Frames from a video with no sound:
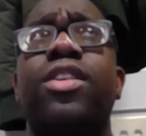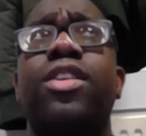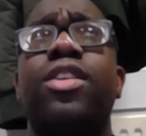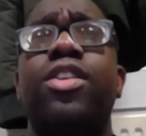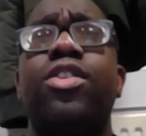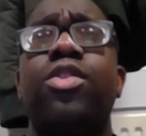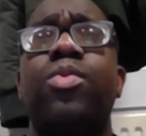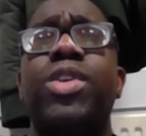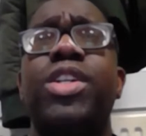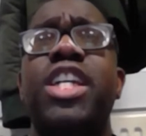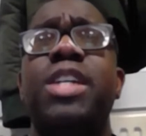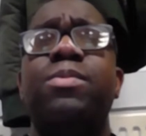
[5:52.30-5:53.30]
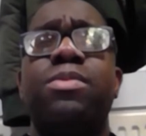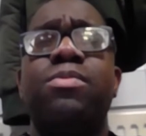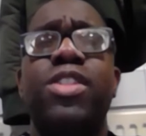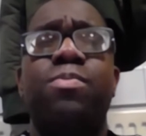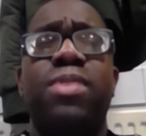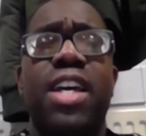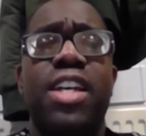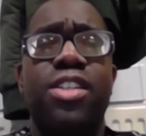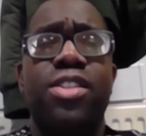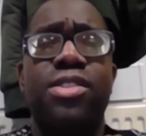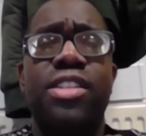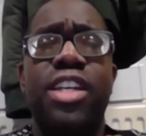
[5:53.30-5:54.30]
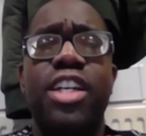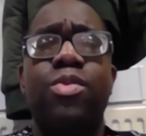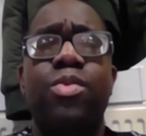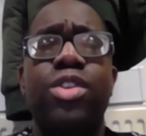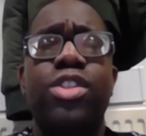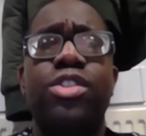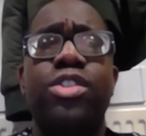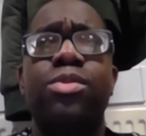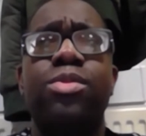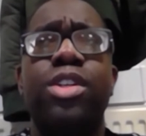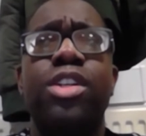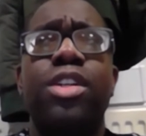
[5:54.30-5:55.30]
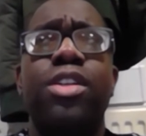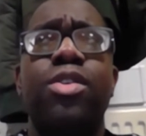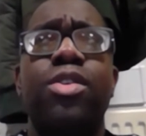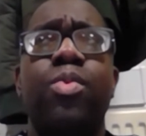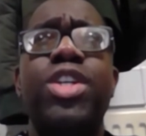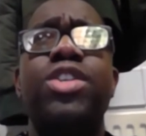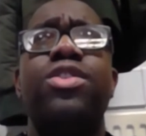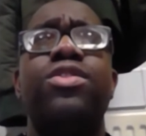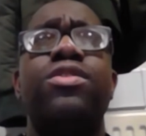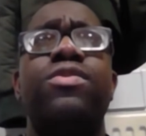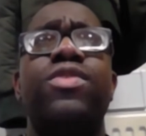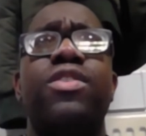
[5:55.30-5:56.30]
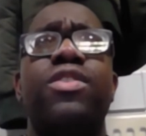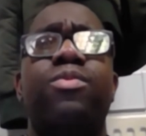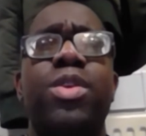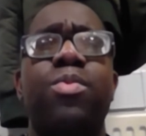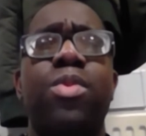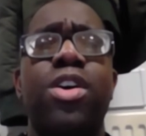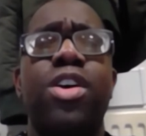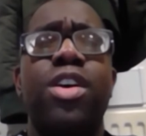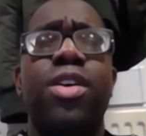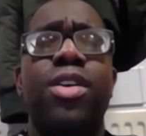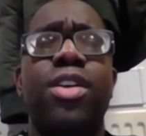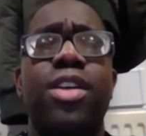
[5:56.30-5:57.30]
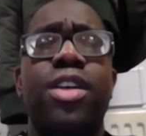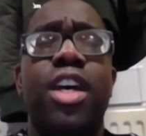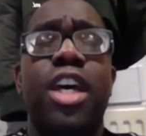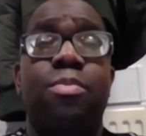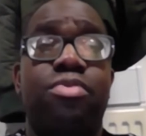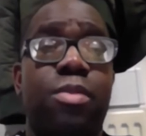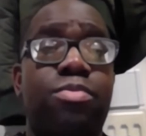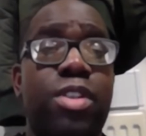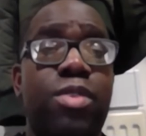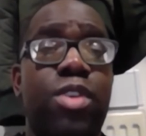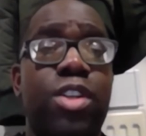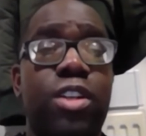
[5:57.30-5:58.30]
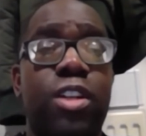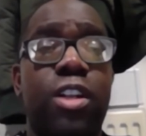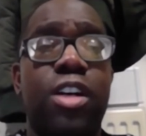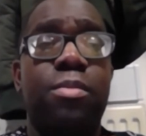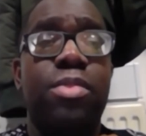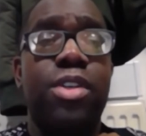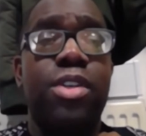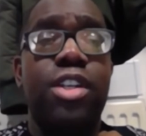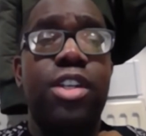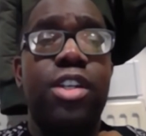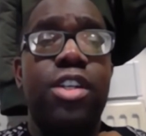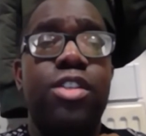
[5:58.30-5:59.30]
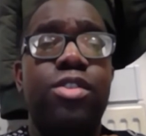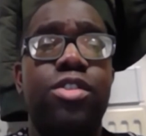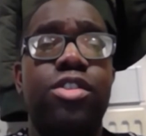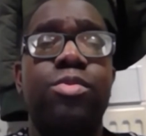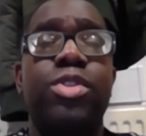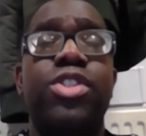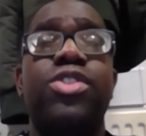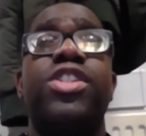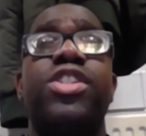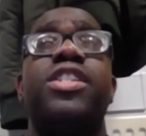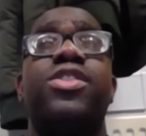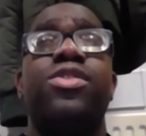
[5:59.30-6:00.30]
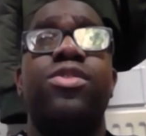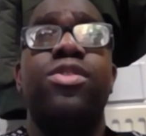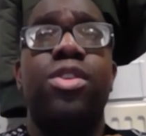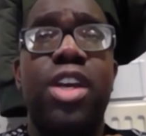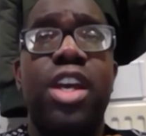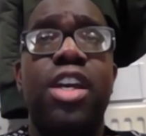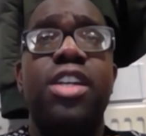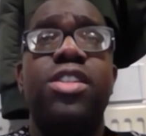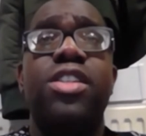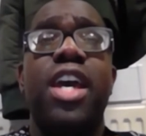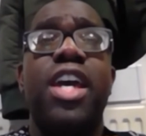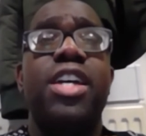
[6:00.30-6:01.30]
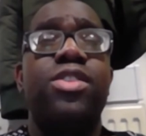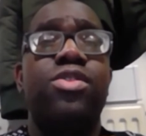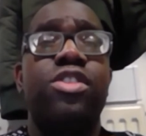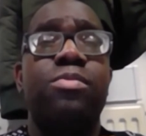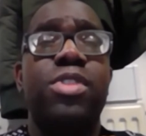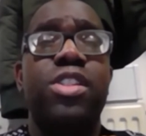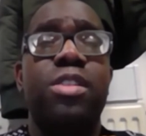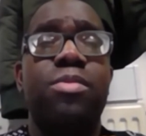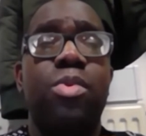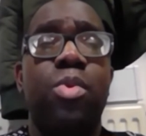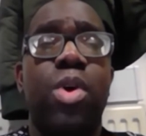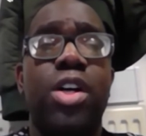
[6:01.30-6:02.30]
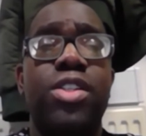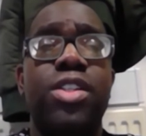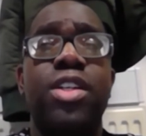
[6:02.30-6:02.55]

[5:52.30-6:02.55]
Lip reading: we keep some of these players, like, you know, we could have, if we were a properly run club, you know, we should have said, listen, okay, De Gea is going to be the number one.